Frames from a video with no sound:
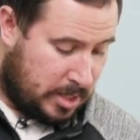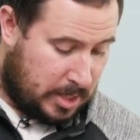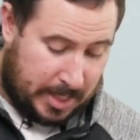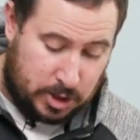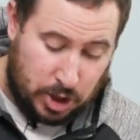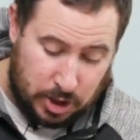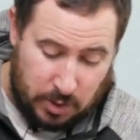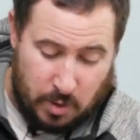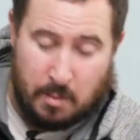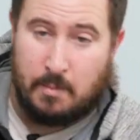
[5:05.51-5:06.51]
like
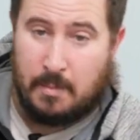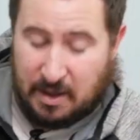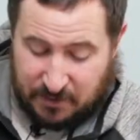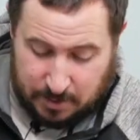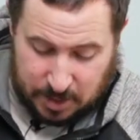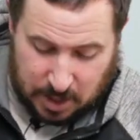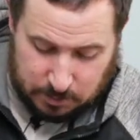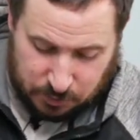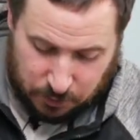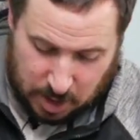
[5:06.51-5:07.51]
Turkey, where my family
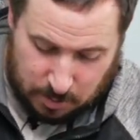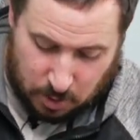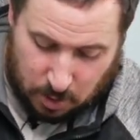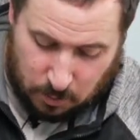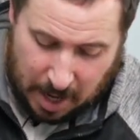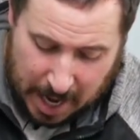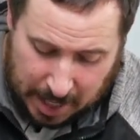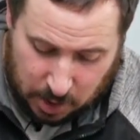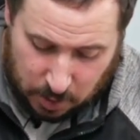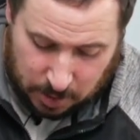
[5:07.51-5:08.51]
comes from, or
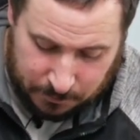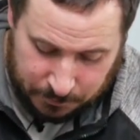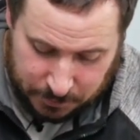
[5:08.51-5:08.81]
Iraq, or